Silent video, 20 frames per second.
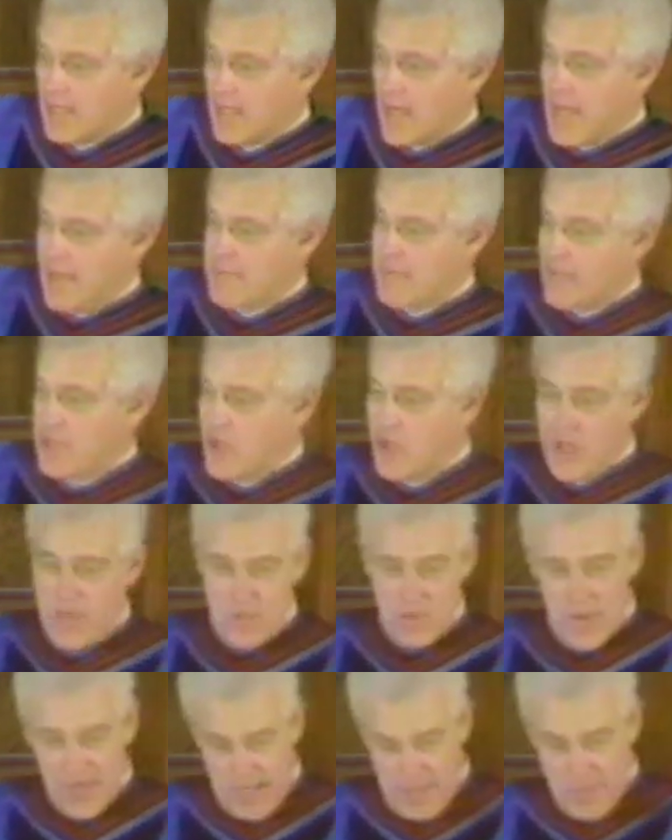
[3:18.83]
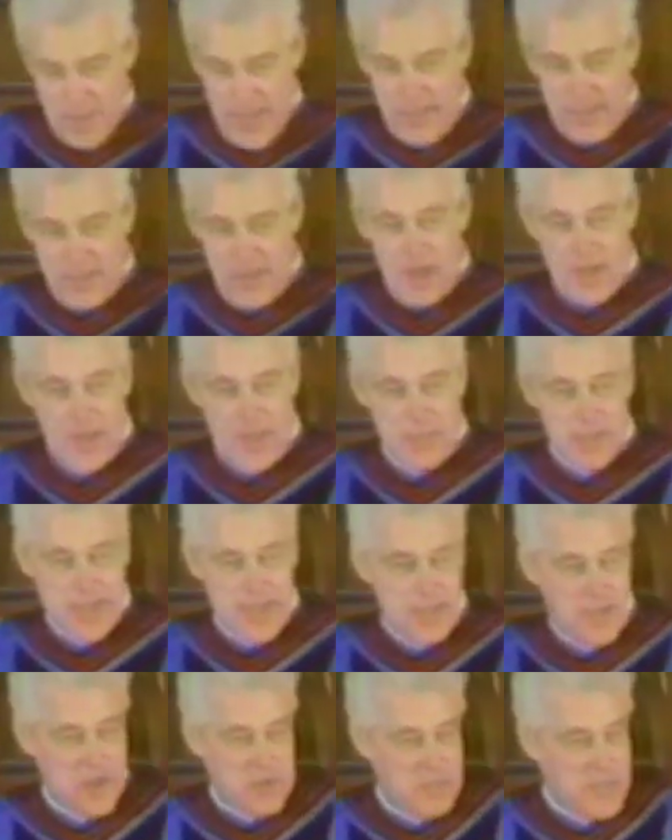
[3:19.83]
I've been called Ronald MacDonald
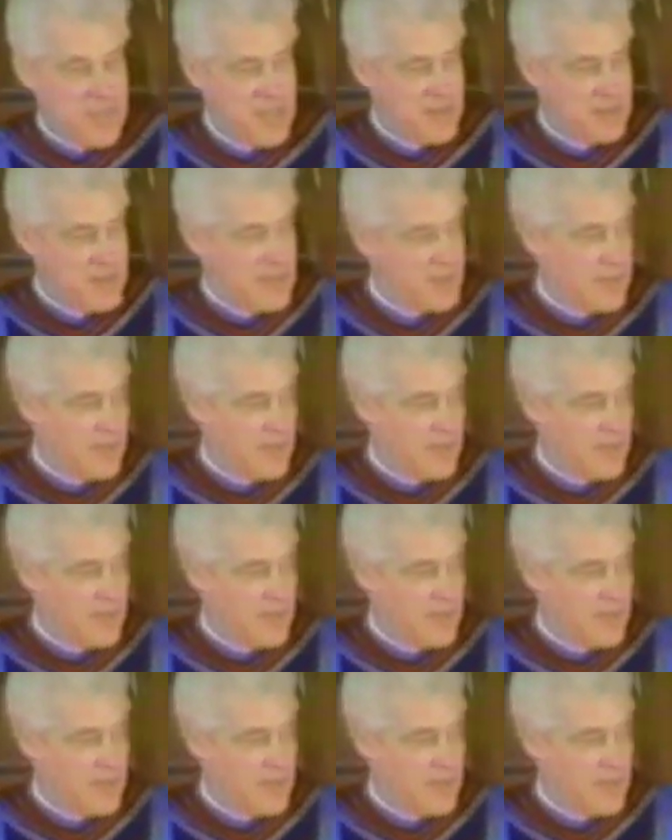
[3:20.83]
by so many of these